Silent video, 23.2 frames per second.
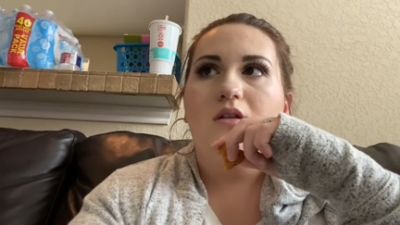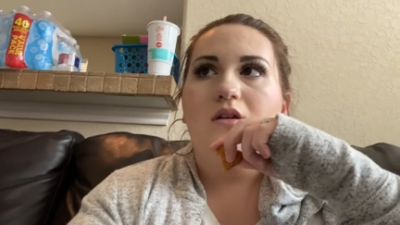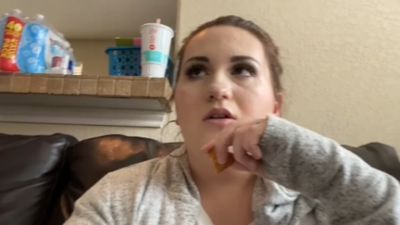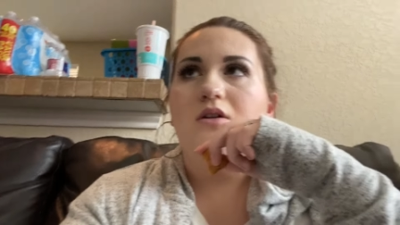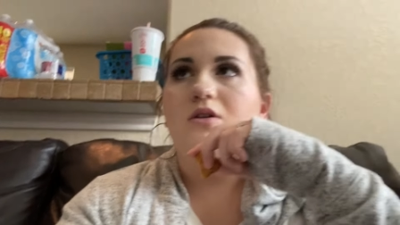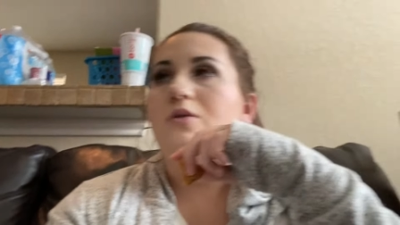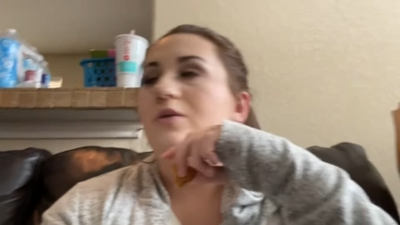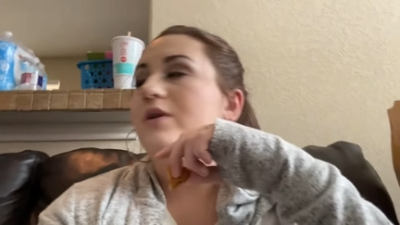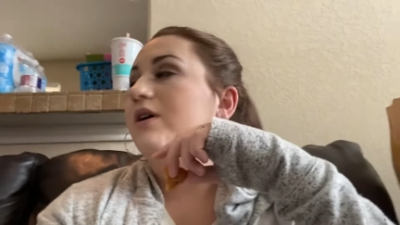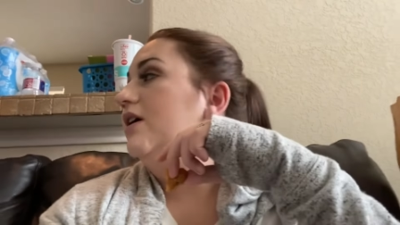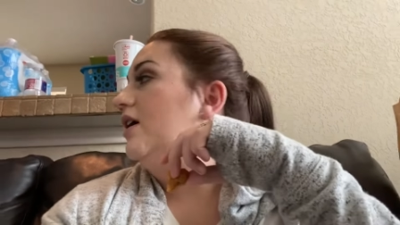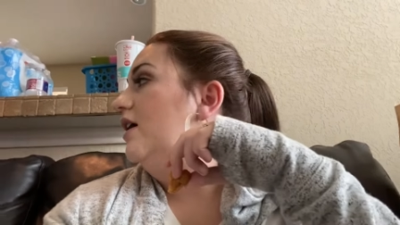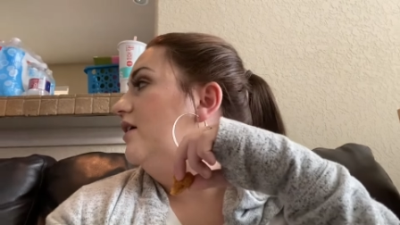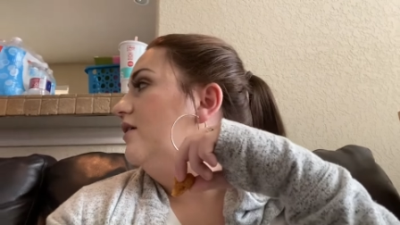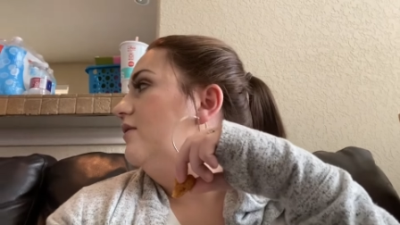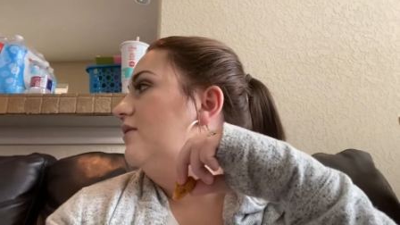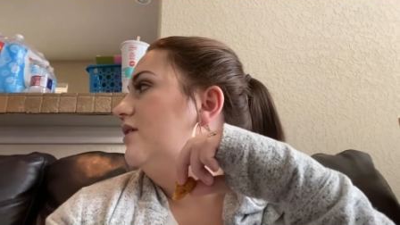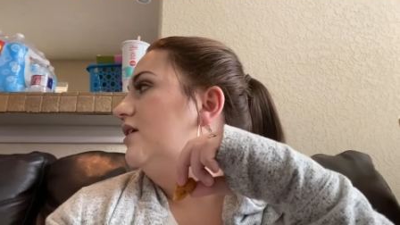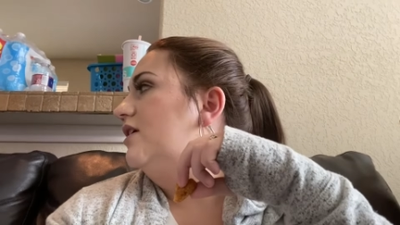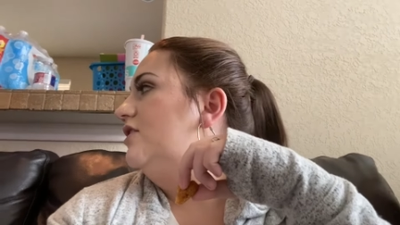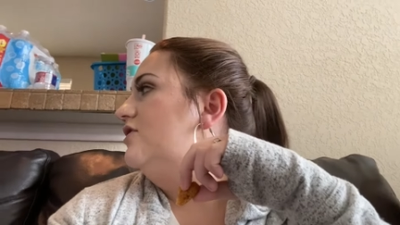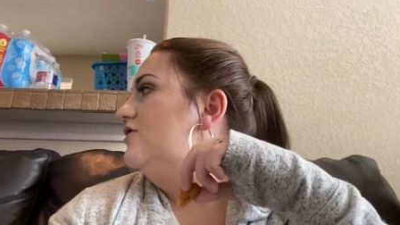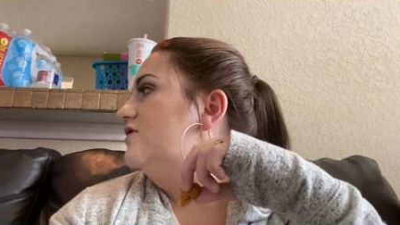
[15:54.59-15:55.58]
Quit, I don't
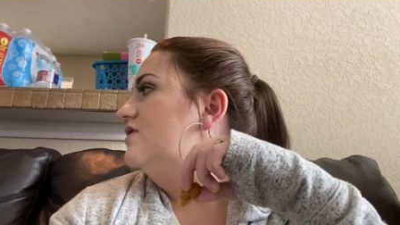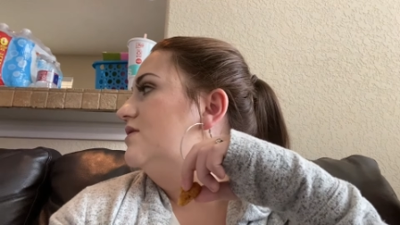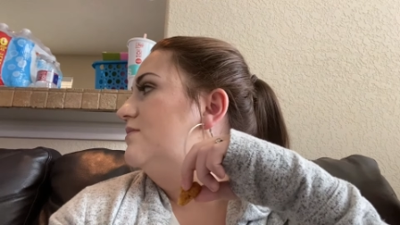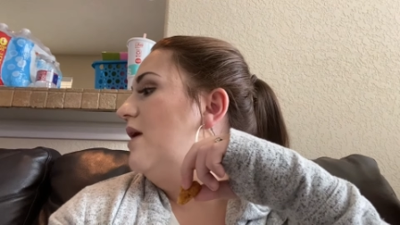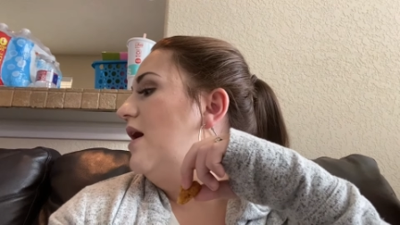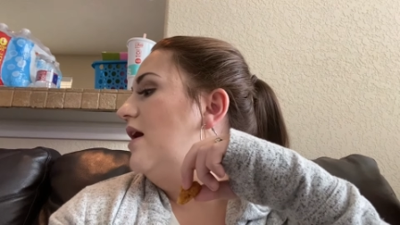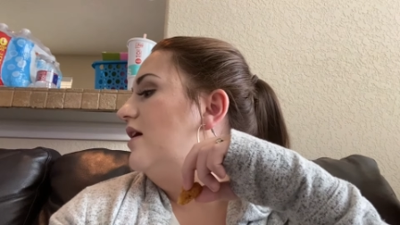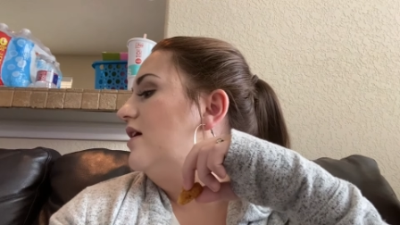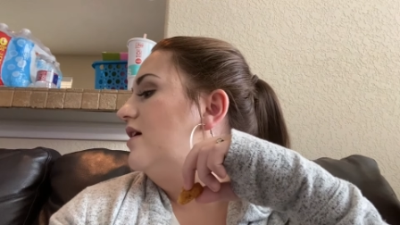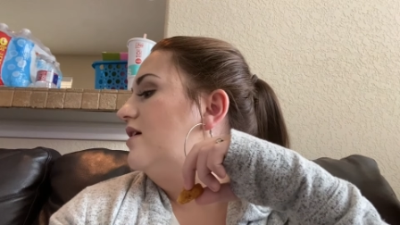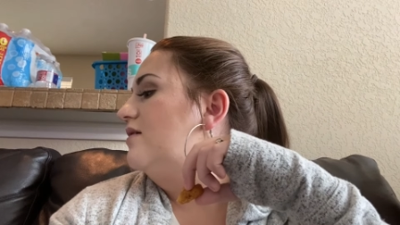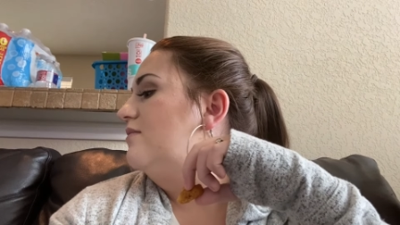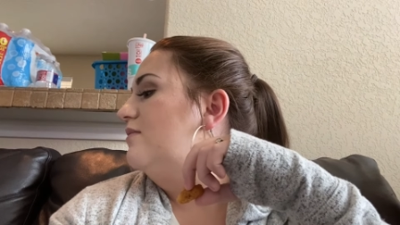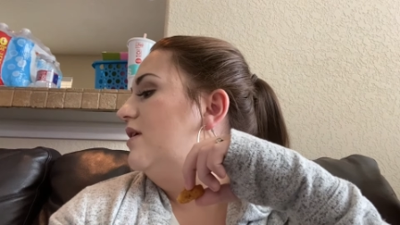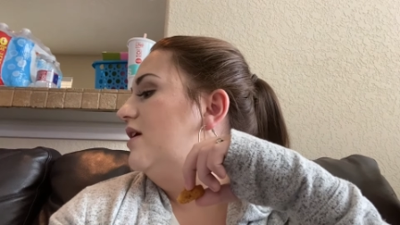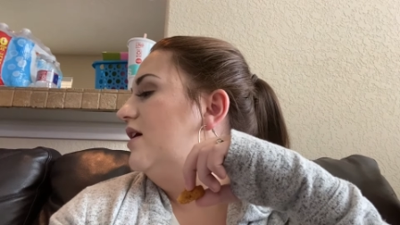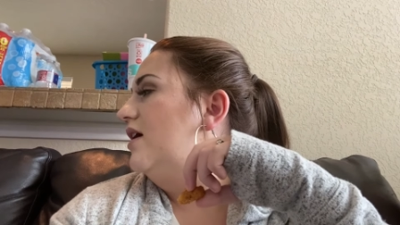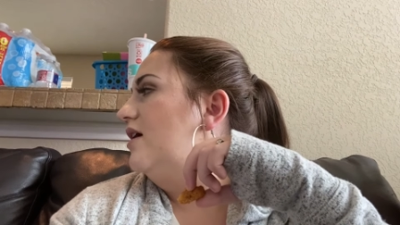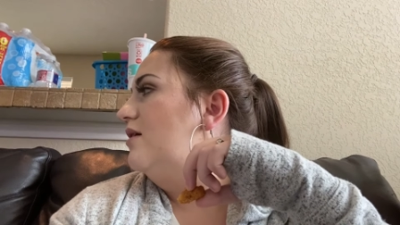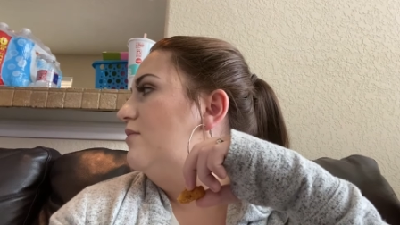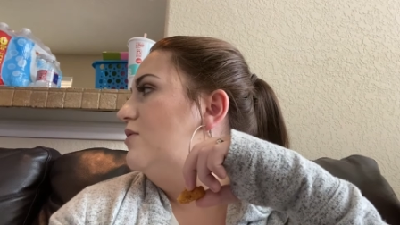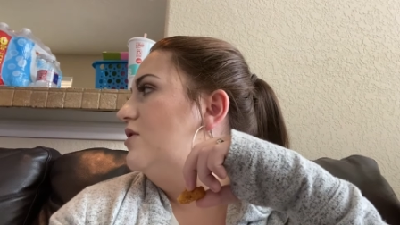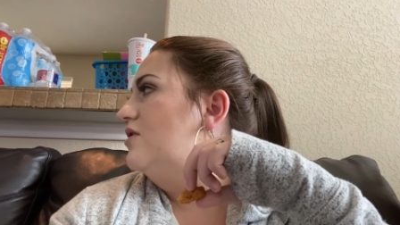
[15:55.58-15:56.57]
want to hear you smacking in my
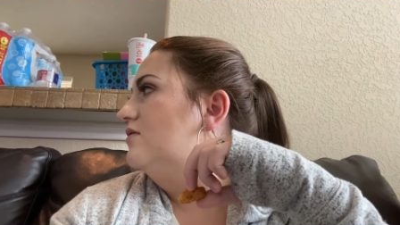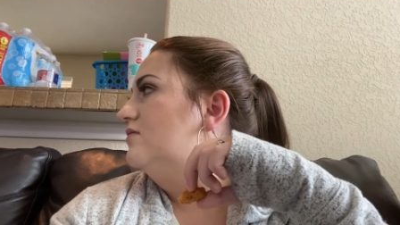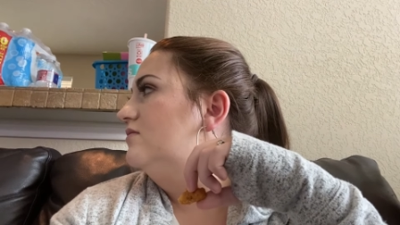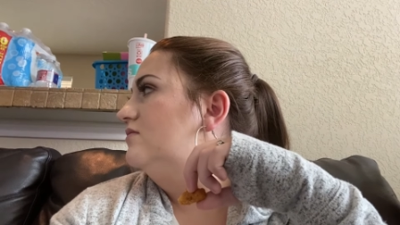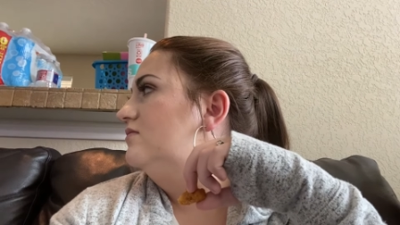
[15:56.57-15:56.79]
camera.